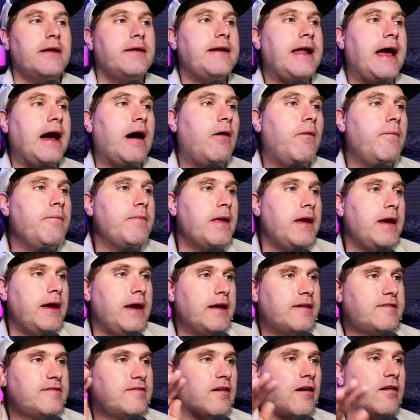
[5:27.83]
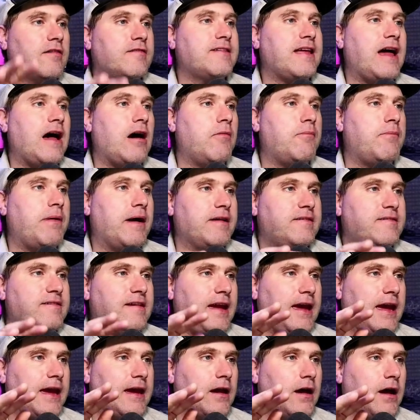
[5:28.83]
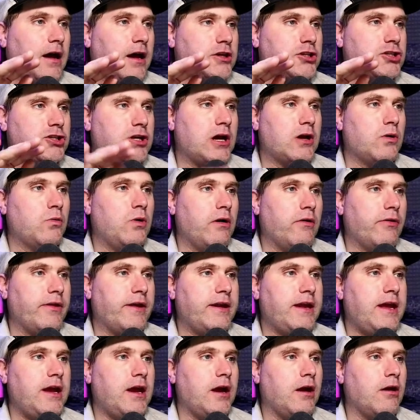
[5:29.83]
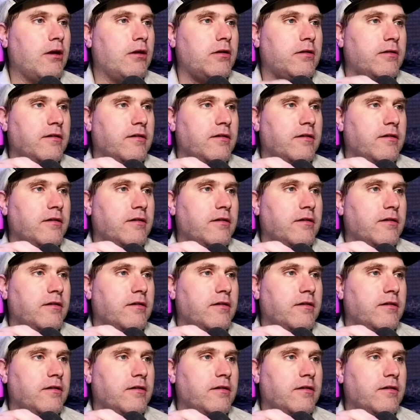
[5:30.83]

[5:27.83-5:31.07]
Now, it starts out by saying Sean Weldon here,